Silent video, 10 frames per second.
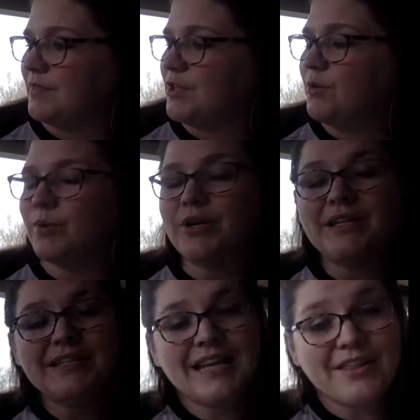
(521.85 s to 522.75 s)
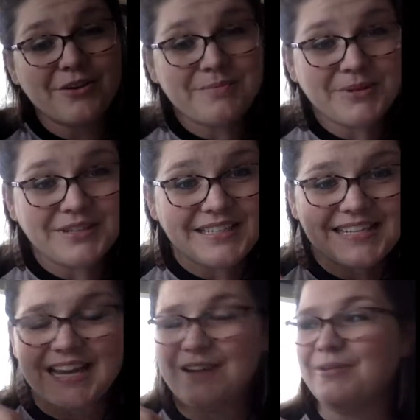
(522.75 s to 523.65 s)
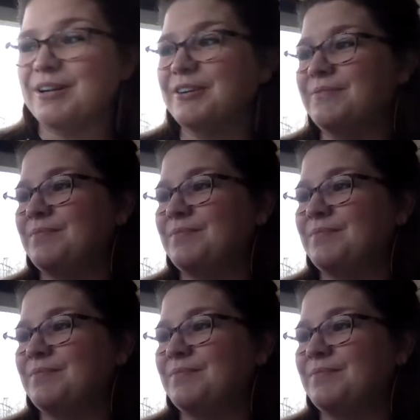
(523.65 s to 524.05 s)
They're working together and building a tower.